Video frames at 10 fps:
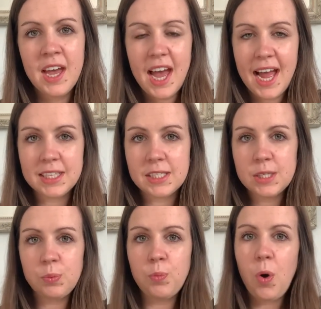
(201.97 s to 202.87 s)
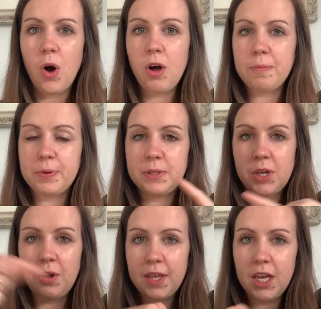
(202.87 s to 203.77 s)
and swap so
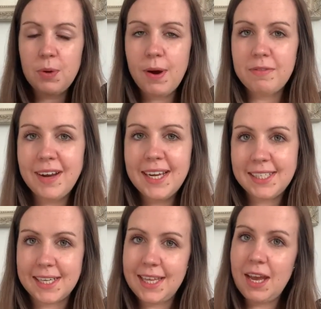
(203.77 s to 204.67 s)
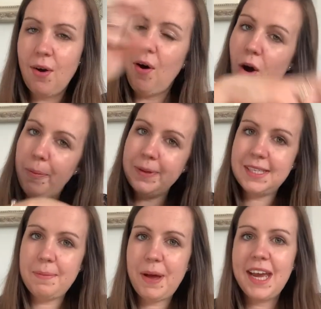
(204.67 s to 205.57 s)
that you are reading the
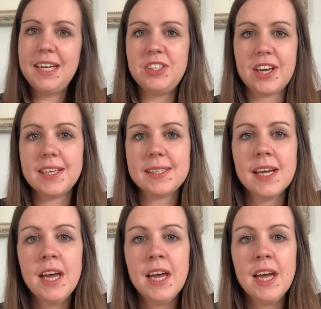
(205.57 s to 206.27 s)
opposite pages